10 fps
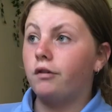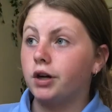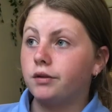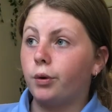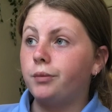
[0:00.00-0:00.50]

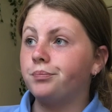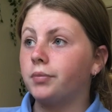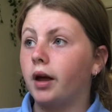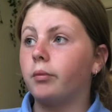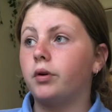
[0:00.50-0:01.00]
First of all,
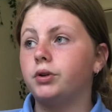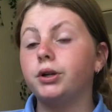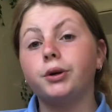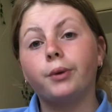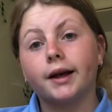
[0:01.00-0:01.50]
I'm going to
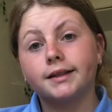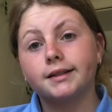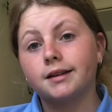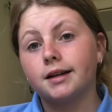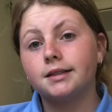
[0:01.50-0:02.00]
do
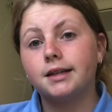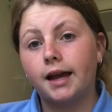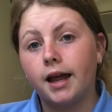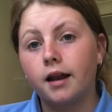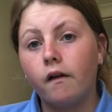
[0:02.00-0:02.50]
exercise
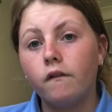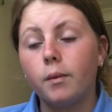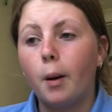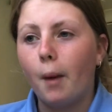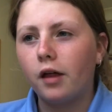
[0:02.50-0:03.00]
10 for
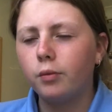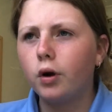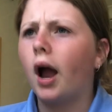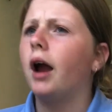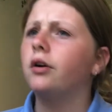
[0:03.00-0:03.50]
my math
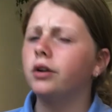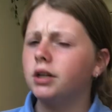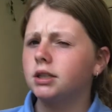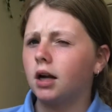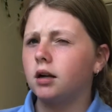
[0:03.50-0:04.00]
book. I
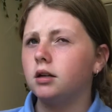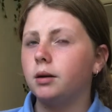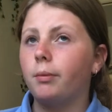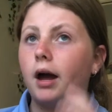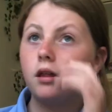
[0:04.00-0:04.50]
already started
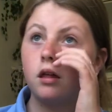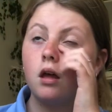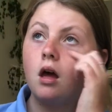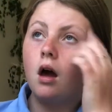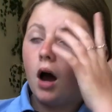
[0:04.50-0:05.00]
in math,
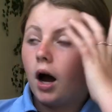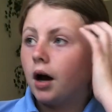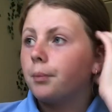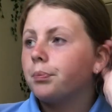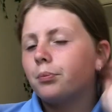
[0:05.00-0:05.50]

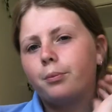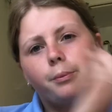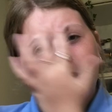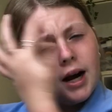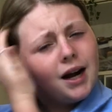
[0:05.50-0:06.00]

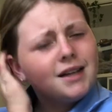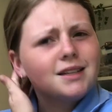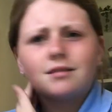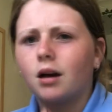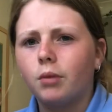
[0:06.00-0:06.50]
but I
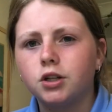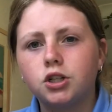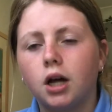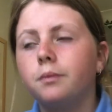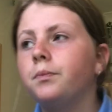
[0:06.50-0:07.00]
didn't get
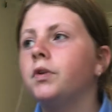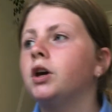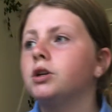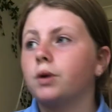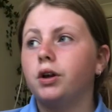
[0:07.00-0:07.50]
much done.
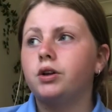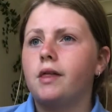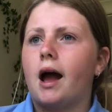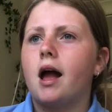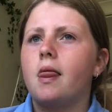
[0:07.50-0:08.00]
So I'm going to do
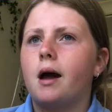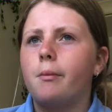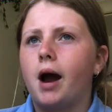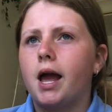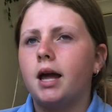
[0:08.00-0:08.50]
that, and I
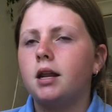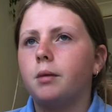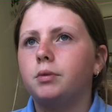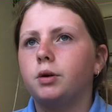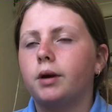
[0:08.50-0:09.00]
might end
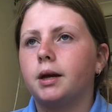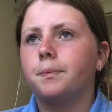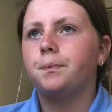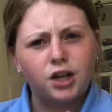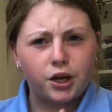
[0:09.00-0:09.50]
up
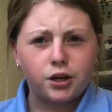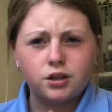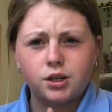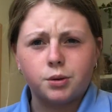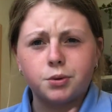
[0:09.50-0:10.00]
doing check your
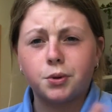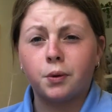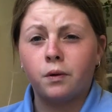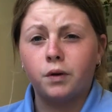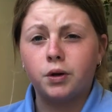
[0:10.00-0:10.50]
skills
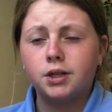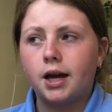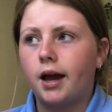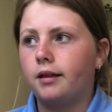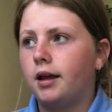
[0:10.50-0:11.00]
or review
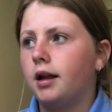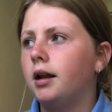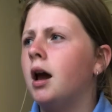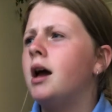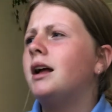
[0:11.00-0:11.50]
set at the
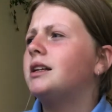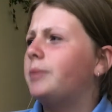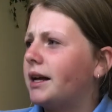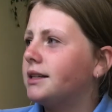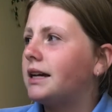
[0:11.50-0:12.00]
end.
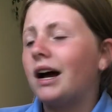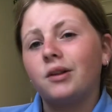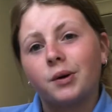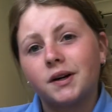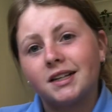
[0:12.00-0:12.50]
Depends how
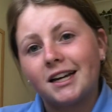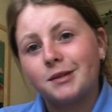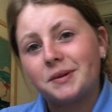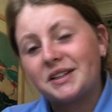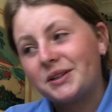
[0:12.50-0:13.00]
long it
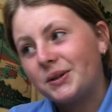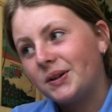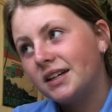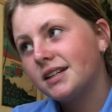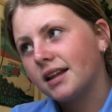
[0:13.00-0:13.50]
takes me to do
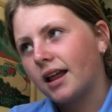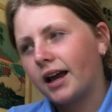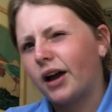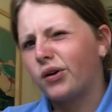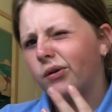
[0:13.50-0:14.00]
this and
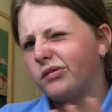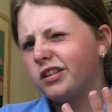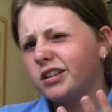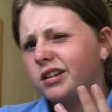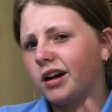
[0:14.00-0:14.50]
like how
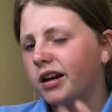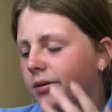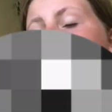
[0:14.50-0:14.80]
confident I am.